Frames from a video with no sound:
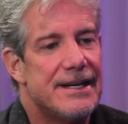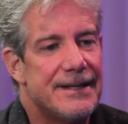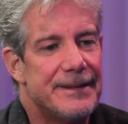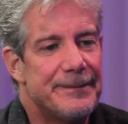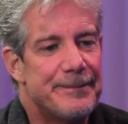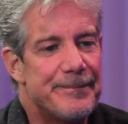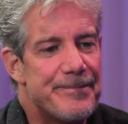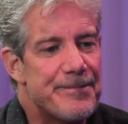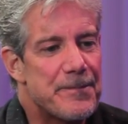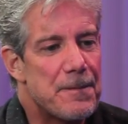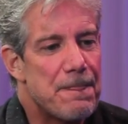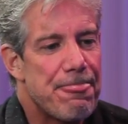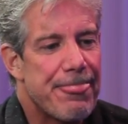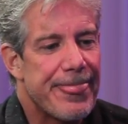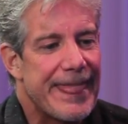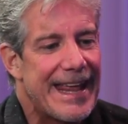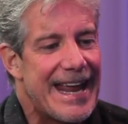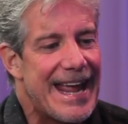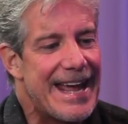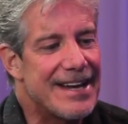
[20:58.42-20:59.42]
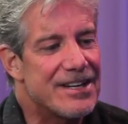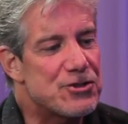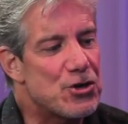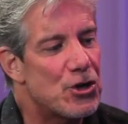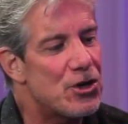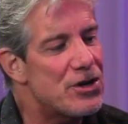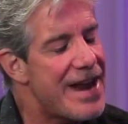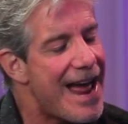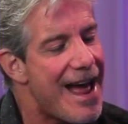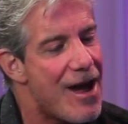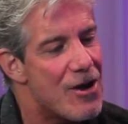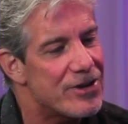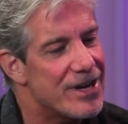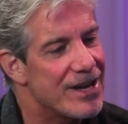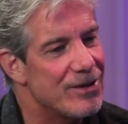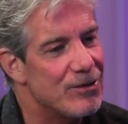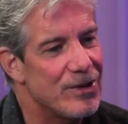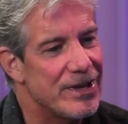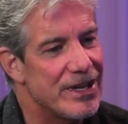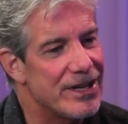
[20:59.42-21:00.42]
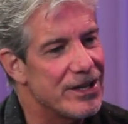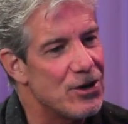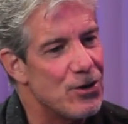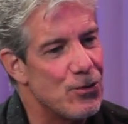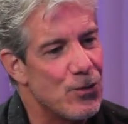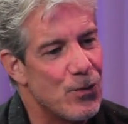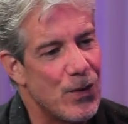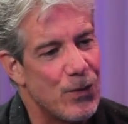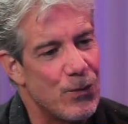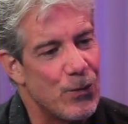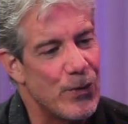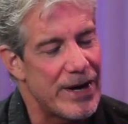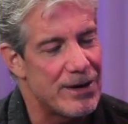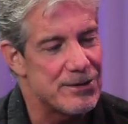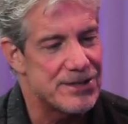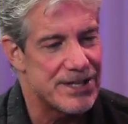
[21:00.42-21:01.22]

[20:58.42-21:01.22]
um. And it turned out, you know, when I